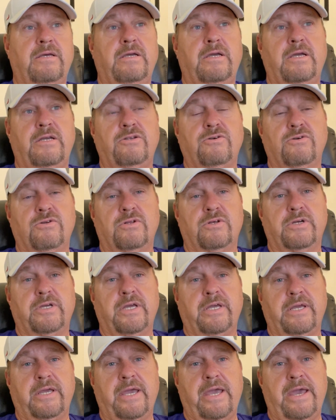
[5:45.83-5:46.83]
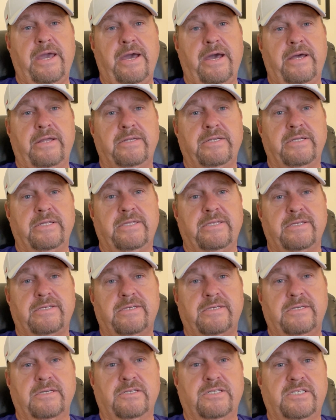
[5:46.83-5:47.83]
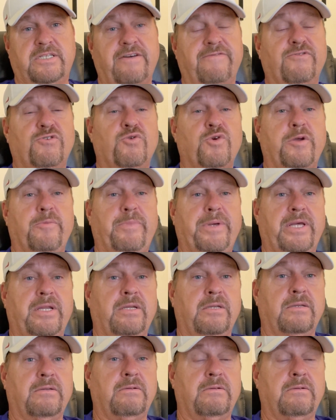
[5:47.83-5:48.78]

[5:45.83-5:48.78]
and you're looking at, did this stuff creep in?